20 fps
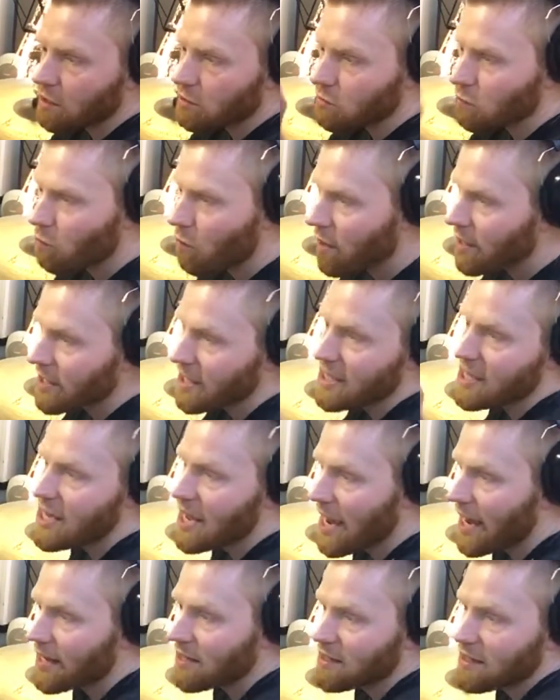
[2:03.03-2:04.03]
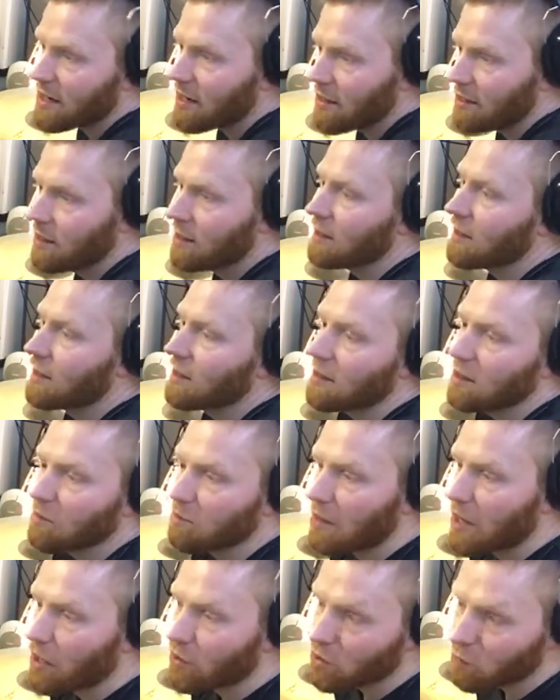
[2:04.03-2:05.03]
notes, 1 E and A,
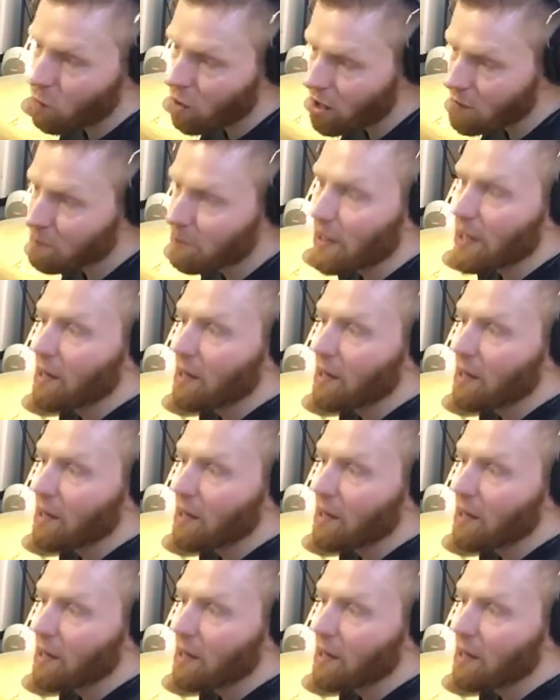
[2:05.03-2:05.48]
play it on the 1,